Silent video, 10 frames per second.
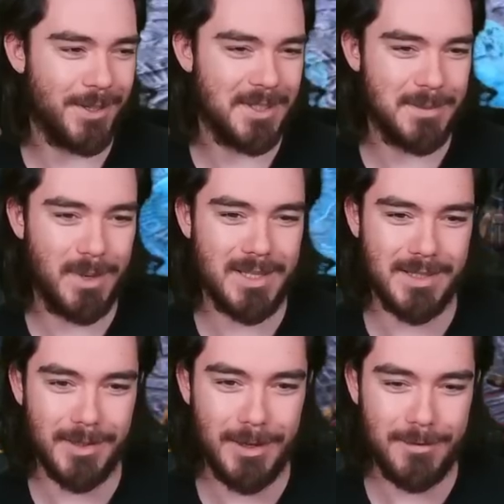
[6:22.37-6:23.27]
I
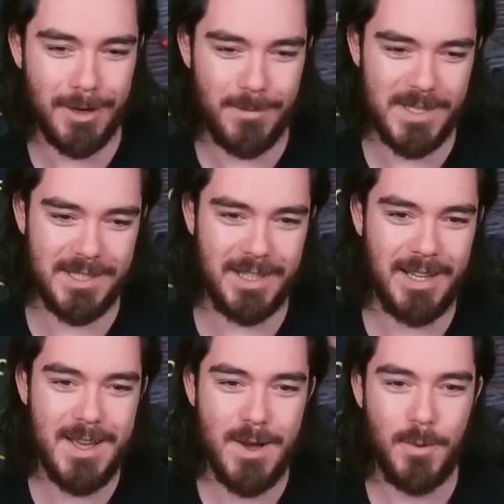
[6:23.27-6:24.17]
expected, live commenting
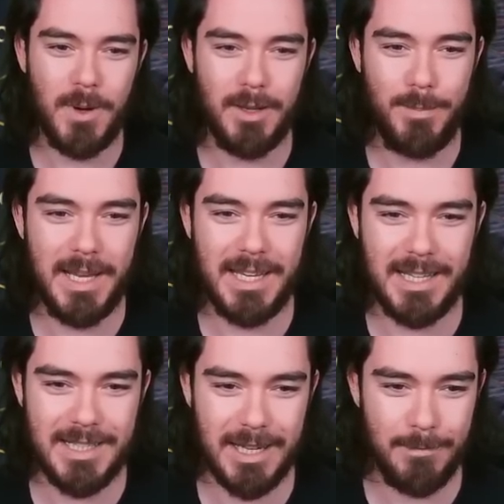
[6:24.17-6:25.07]
while
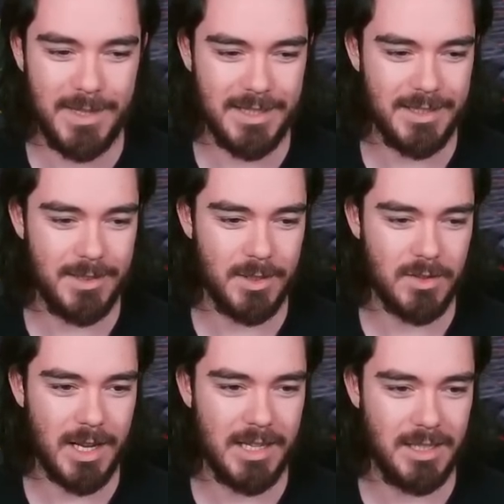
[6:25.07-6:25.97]
picking champions and doing
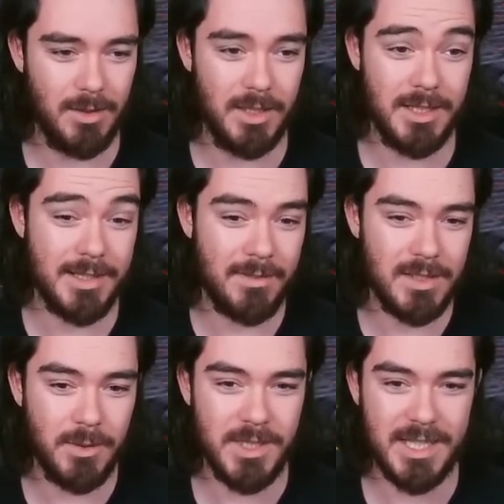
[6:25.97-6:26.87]
strategy. He doesn't have
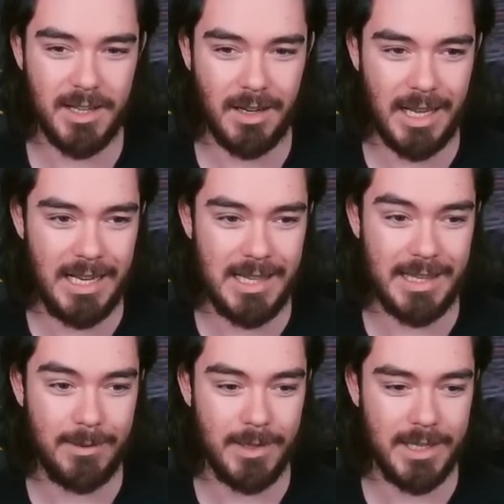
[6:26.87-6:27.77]
Stone Skin on
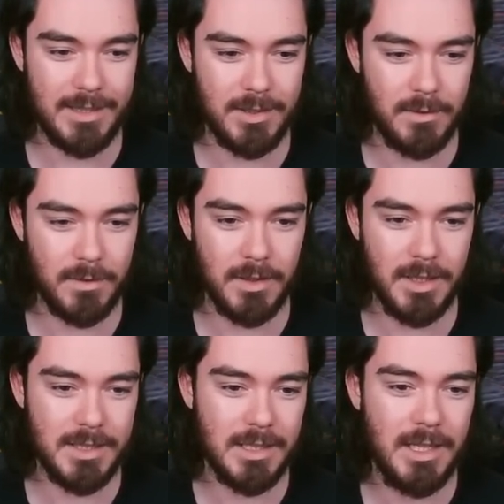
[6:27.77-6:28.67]
anything. Well, that's good for
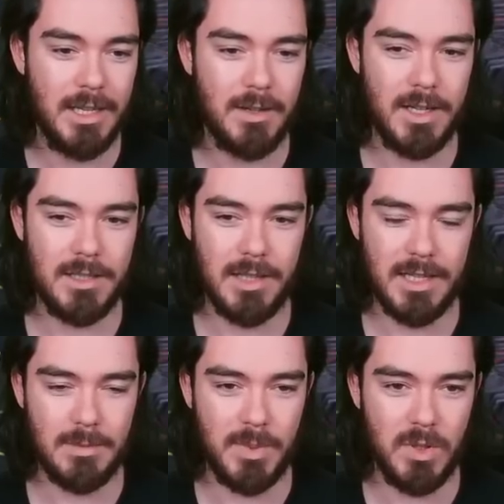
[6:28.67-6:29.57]
us. All right, so
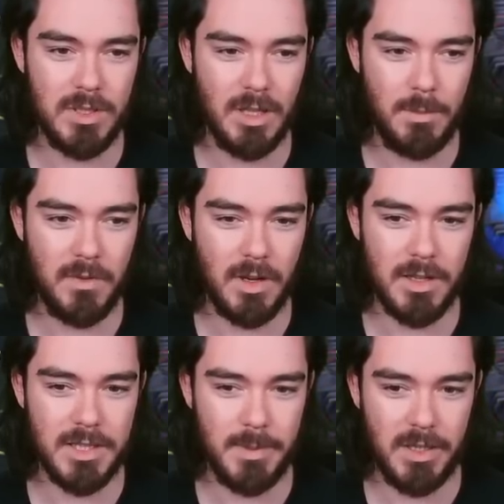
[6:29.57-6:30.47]
let's boost up. We've got our
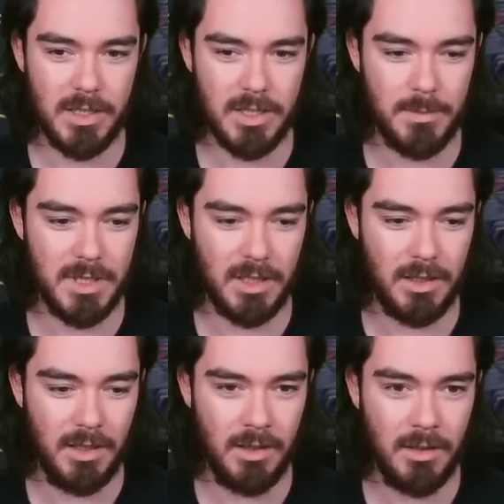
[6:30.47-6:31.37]
spirit champs in
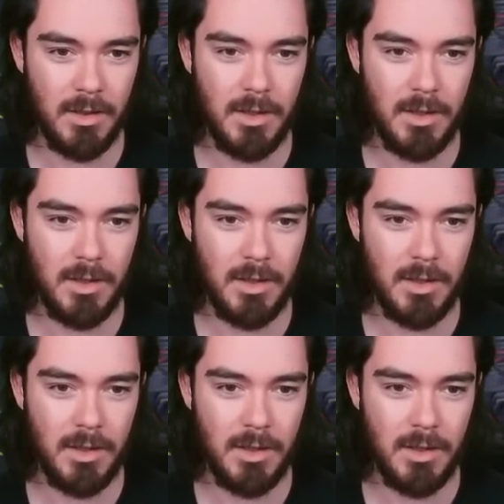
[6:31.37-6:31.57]
here.